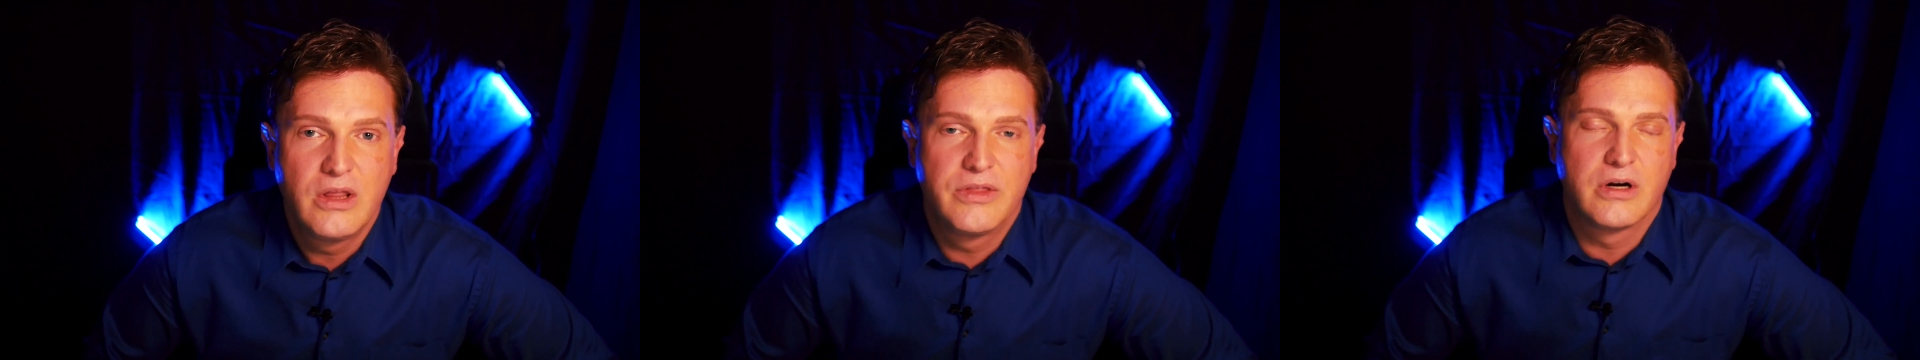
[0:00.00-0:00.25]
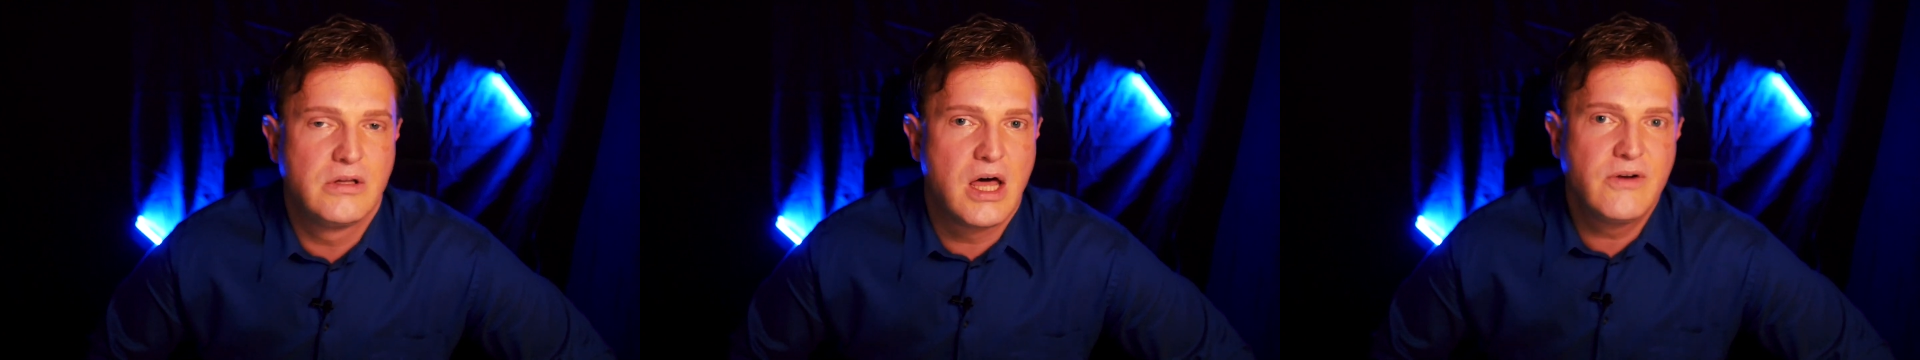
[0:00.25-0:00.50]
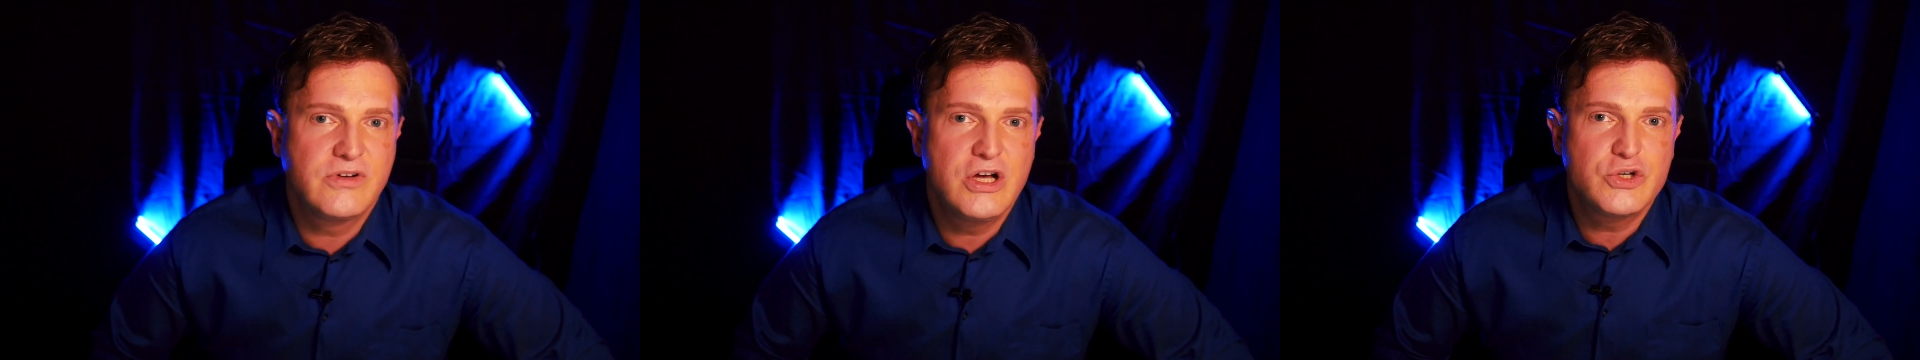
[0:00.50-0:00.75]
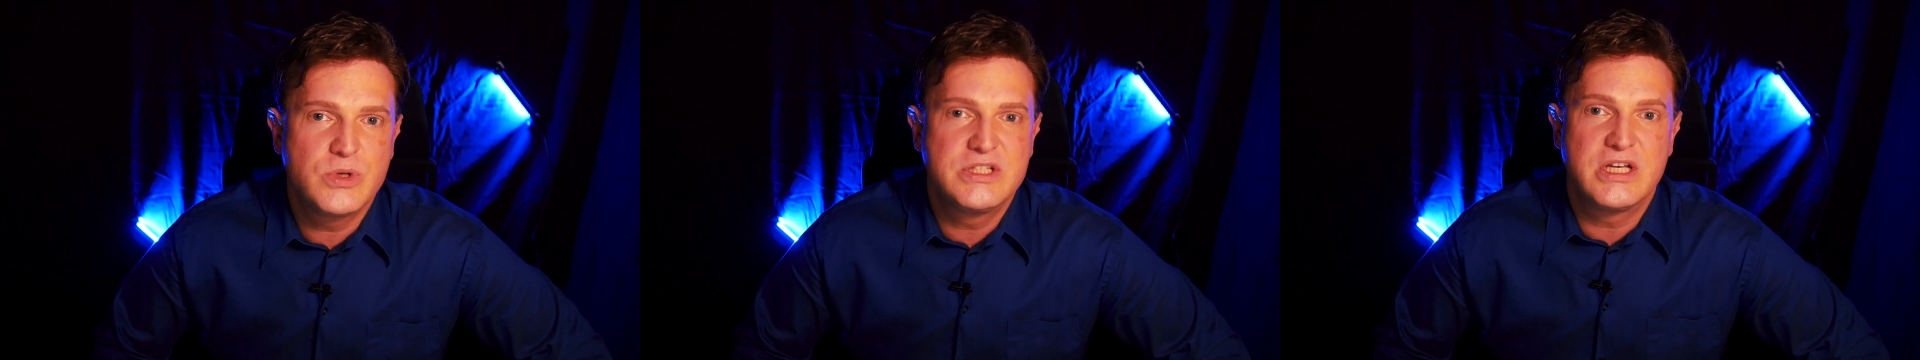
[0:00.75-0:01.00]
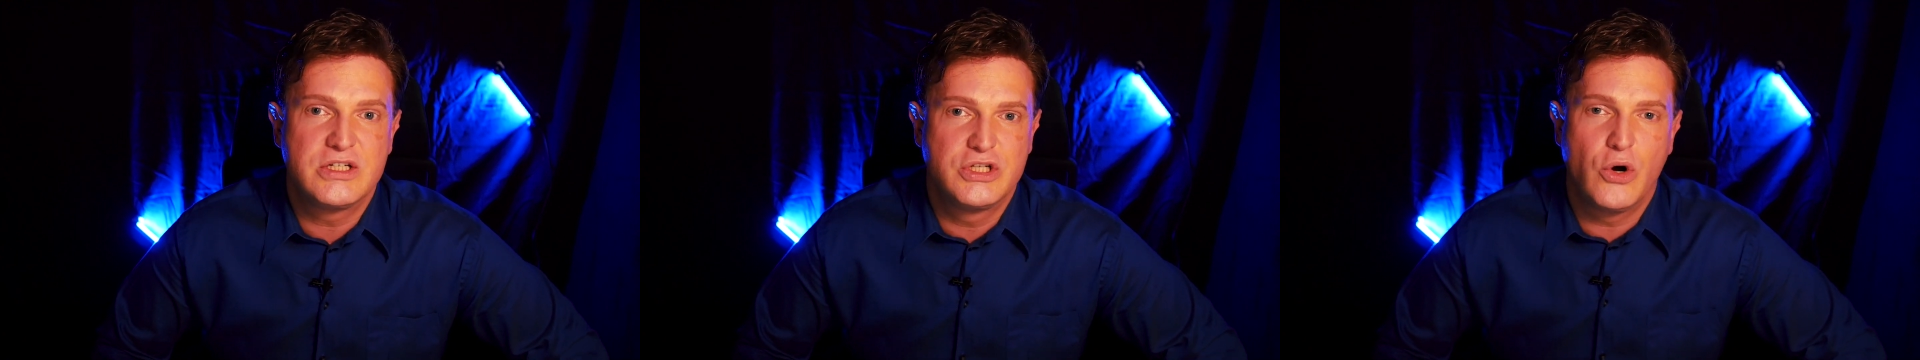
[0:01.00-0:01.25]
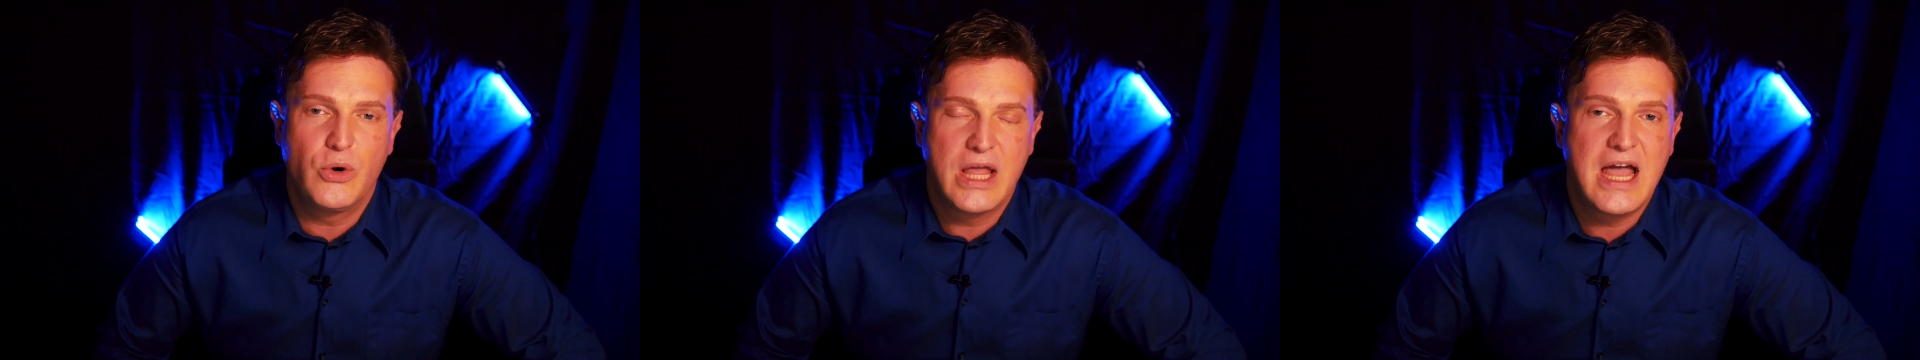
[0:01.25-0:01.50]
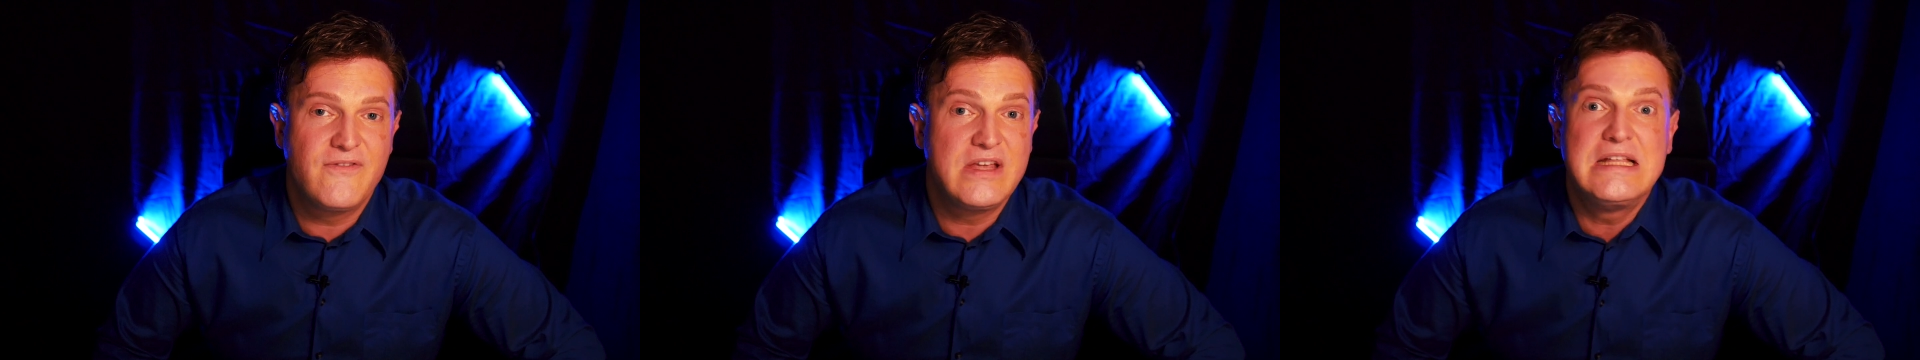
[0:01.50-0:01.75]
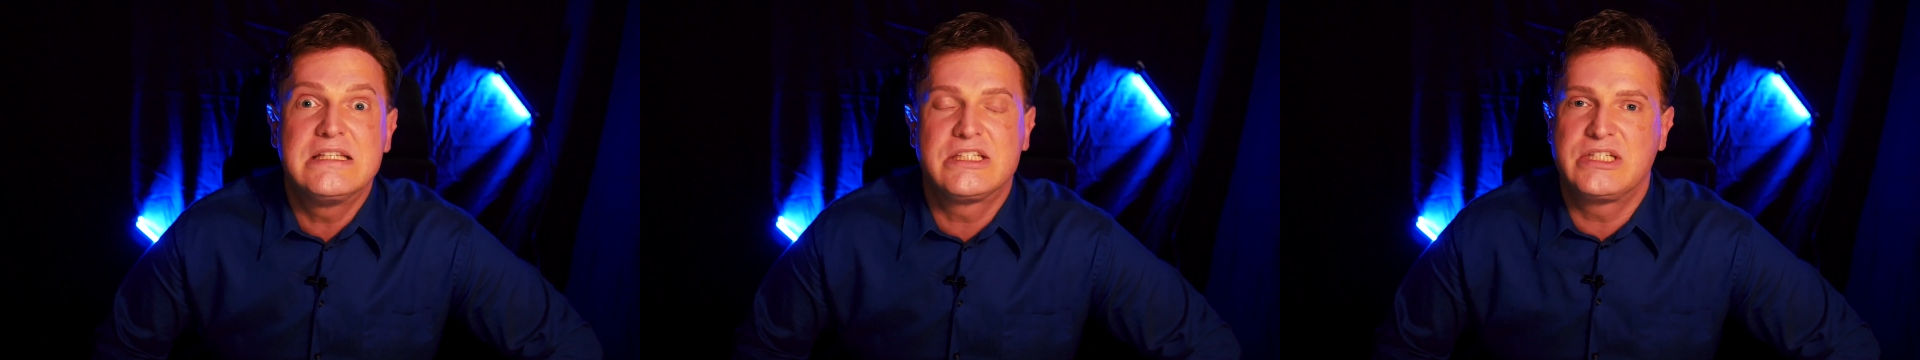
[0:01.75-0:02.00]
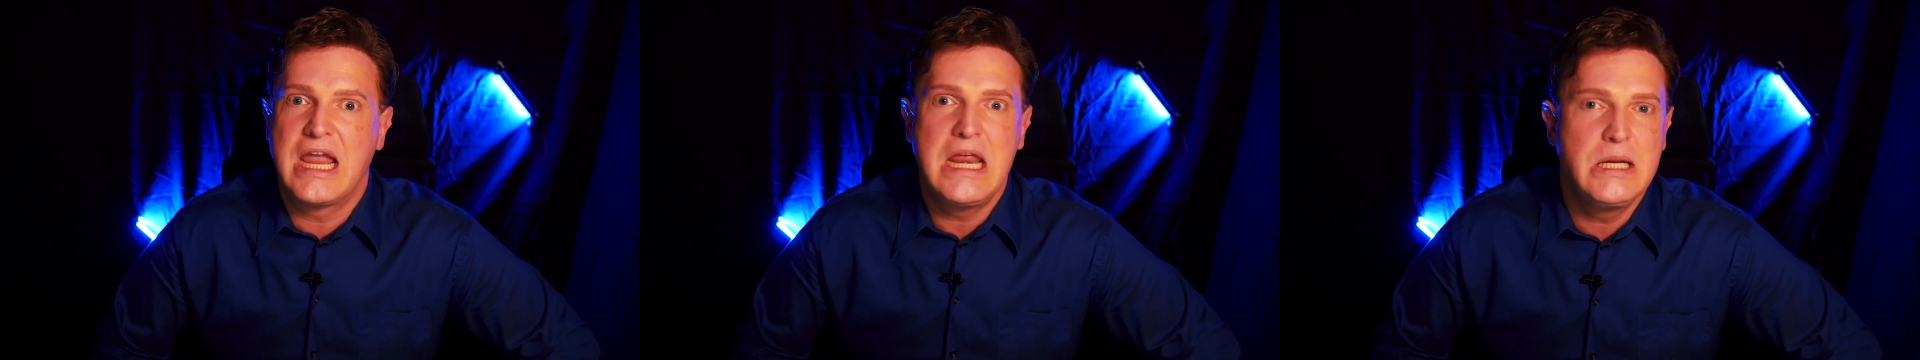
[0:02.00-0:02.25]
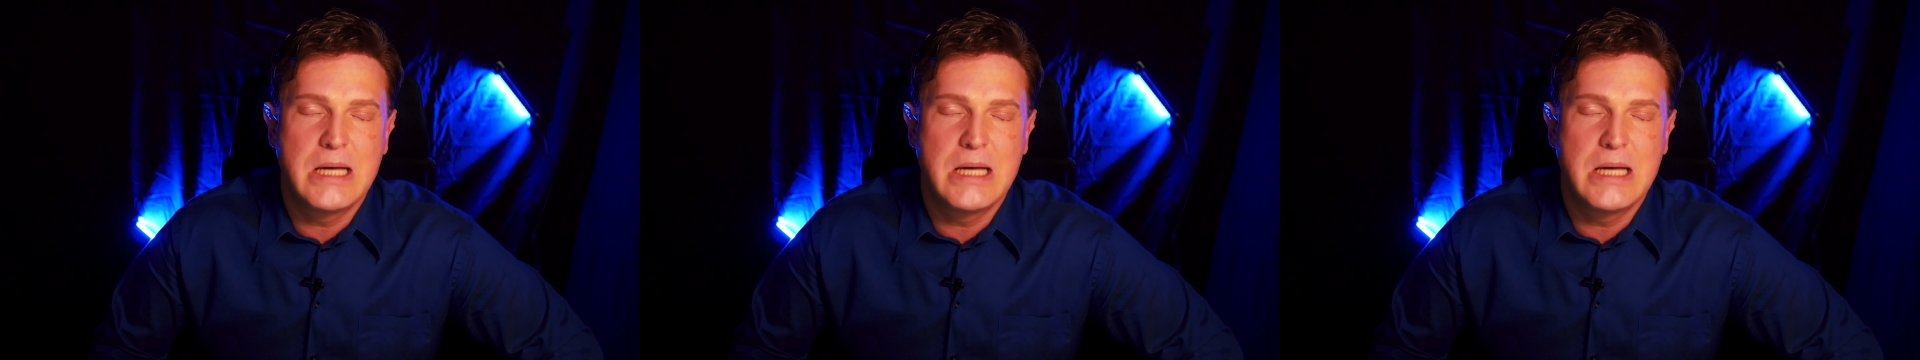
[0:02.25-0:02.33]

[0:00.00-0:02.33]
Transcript: There are a lot of countries that don't have insane